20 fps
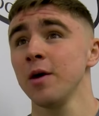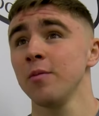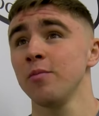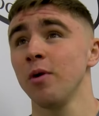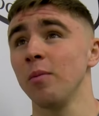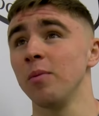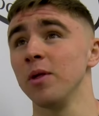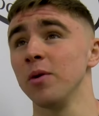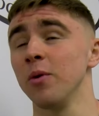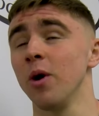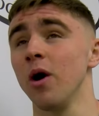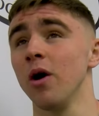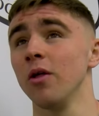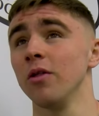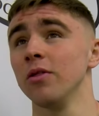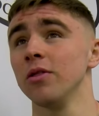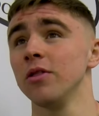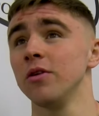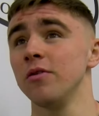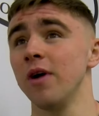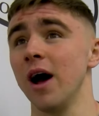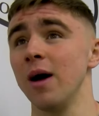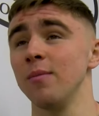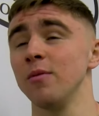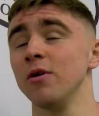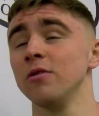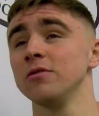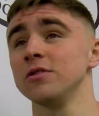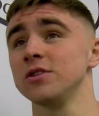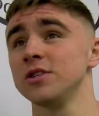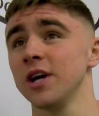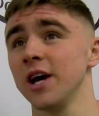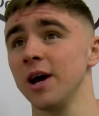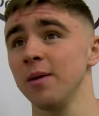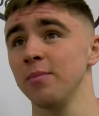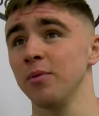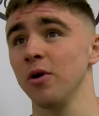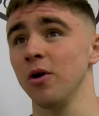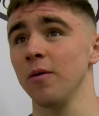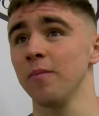probably they weren't the right move to
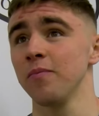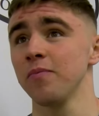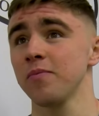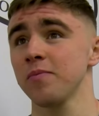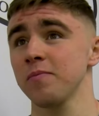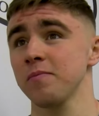take, but